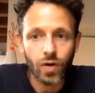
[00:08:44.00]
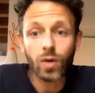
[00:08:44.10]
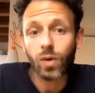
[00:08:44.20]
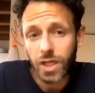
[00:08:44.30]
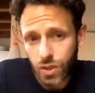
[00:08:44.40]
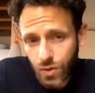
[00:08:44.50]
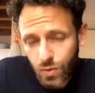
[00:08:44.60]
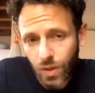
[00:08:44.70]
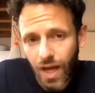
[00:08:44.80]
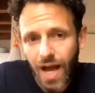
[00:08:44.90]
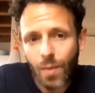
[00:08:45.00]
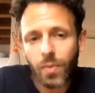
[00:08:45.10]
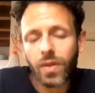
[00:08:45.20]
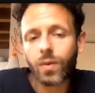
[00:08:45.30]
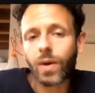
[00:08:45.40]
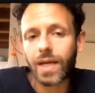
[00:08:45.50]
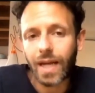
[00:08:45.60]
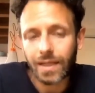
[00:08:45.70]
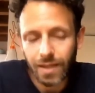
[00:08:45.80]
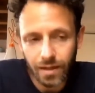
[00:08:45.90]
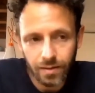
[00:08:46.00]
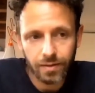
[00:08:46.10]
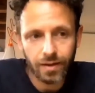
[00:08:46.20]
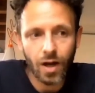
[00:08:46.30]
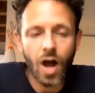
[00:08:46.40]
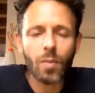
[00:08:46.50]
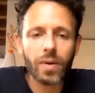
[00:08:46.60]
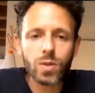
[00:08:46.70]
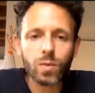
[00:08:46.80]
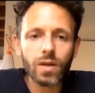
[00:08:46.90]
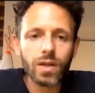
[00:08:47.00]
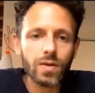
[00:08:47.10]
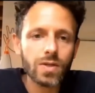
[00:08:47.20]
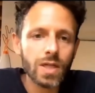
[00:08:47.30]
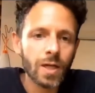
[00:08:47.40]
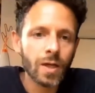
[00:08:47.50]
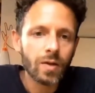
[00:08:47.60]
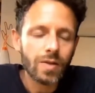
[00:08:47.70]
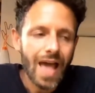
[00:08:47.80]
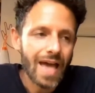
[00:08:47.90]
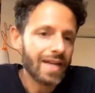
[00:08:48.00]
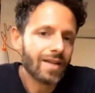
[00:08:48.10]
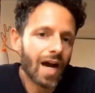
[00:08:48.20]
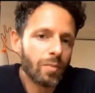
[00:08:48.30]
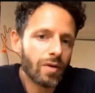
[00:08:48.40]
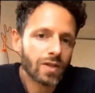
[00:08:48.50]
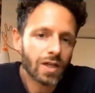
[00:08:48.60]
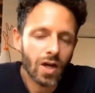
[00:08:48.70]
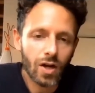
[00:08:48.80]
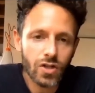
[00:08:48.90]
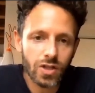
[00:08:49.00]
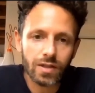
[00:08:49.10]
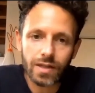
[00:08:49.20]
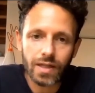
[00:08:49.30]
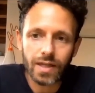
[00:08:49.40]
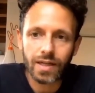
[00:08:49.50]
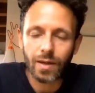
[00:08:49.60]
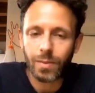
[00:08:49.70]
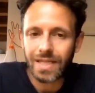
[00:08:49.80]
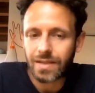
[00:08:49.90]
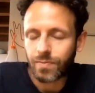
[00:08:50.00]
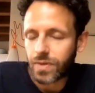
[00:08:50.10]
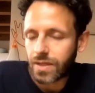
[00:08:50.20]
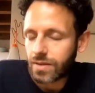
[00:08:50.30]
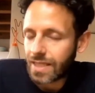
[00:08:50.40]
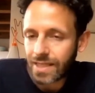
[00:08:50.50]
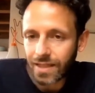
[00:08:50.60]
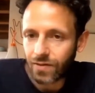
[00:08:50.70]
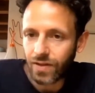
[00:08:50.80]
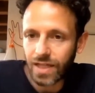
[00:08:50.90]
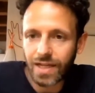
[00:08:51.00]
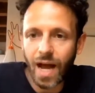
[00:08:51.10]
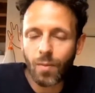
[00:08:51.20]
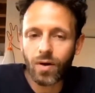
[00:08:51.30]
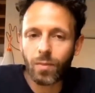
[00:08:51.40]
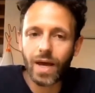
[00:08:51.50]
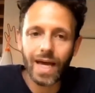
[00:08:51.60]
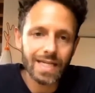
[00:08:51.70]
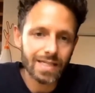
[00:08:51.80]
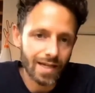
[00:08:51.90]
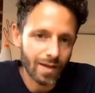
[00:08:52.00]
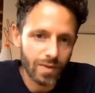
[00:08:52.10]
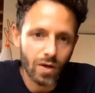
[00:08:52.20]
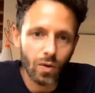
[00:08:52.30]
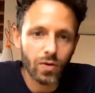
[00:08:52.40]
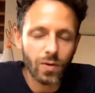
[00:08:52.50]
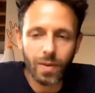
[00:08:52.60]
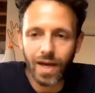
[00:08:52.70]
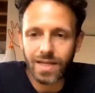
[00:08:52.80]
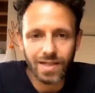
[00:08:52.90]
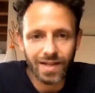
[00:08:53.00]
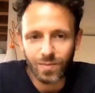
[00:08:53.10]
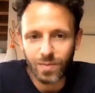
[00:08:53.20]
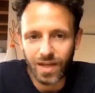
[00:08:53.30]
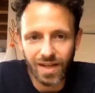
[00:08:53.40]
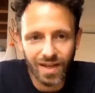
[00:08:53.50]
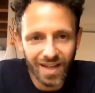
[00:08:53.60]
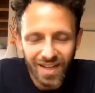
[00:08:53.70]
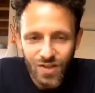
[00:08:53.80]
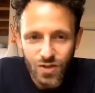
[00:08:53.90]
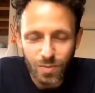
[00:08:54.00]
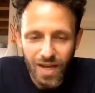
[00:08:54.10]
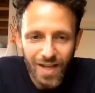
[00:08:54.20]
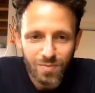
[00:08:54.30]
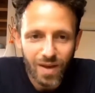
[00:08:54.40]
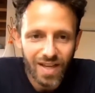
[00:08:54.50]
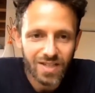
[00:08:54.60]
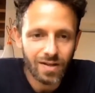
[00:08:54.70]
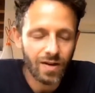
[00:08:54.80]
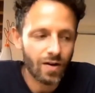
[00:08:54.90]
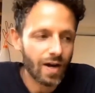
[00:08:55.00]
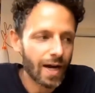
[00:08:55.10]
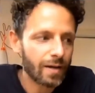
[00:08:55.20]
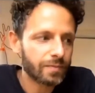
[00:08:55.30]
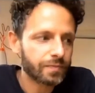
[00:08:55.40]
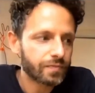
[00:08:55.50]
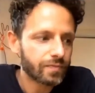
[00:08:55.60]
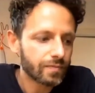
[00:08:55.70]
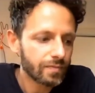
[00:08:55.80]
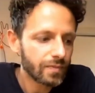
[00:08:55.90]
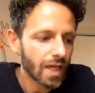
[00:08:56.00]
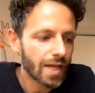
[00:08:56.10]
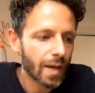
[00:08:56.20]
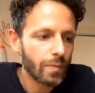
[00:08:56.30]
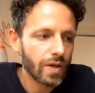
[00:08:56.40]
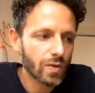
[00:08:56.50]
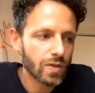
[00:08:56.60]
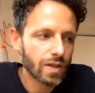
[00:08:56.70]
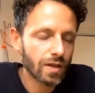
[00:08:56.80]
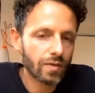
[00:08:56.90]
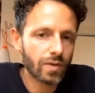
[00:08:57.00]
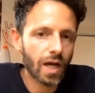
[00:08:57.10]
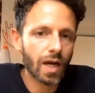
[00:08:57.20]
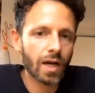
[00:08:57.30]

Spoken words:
regulations will happen, the way like the companies will use any type of technology, it can be CCTV camera based, it can be audio based, it can be GPS based, can be used in